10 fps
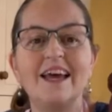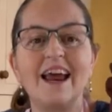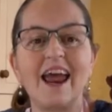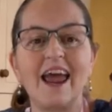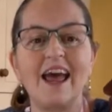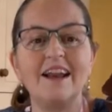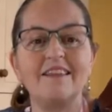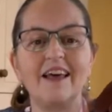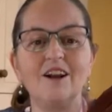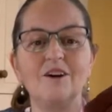and
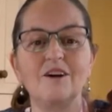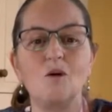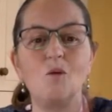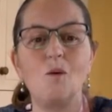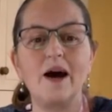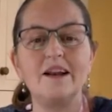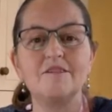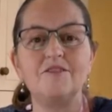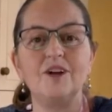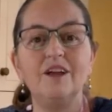they look
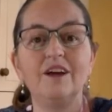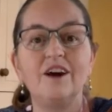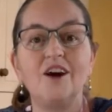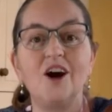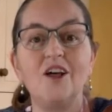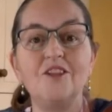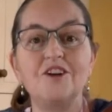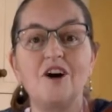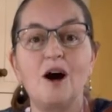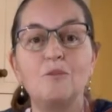wonderful on the
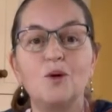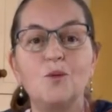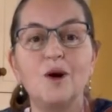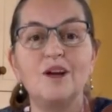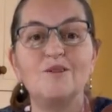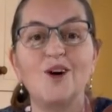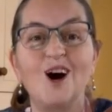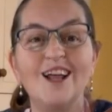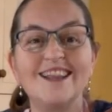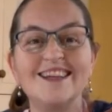top where you've
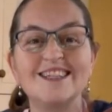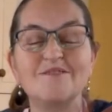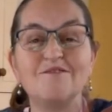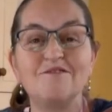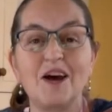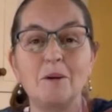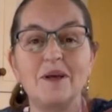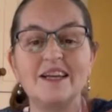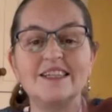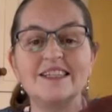got this
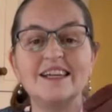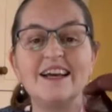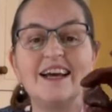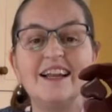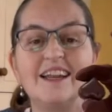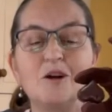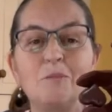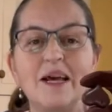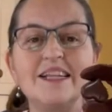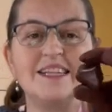fabulous little
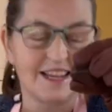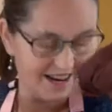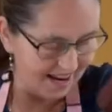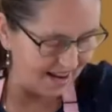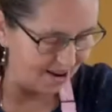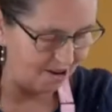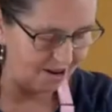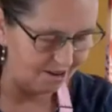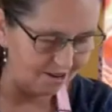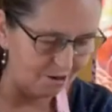bit here.
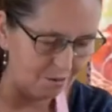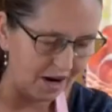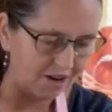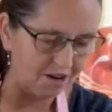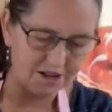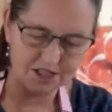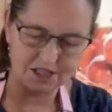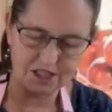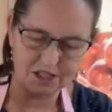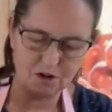Oh my gosh, they're
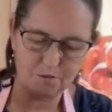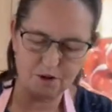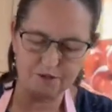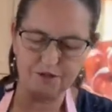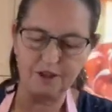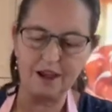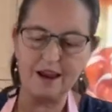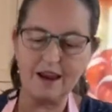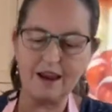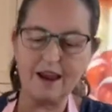so beautiful.
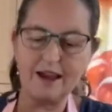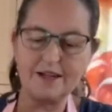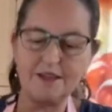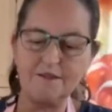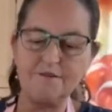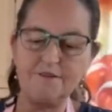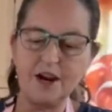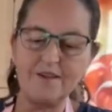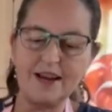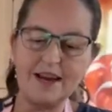And they're
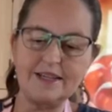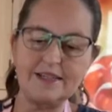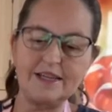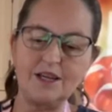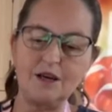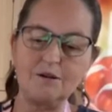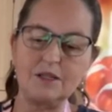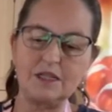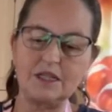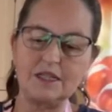very easy to use,
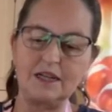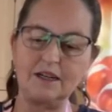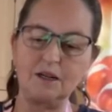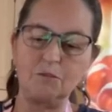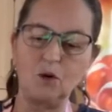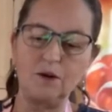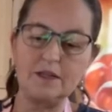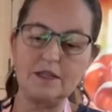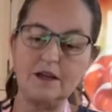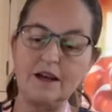these silicone
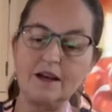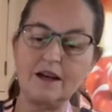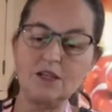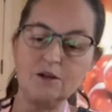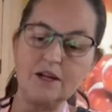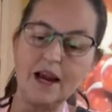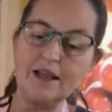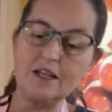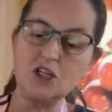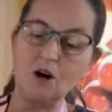molds, because you can get
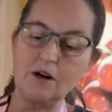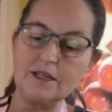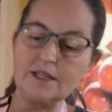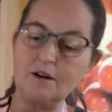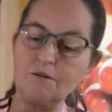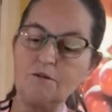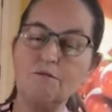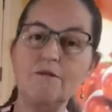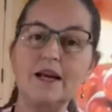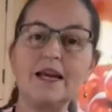the chocolates out
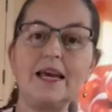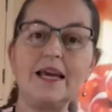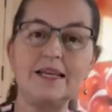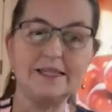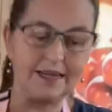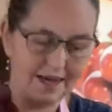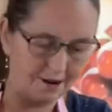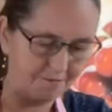really easily.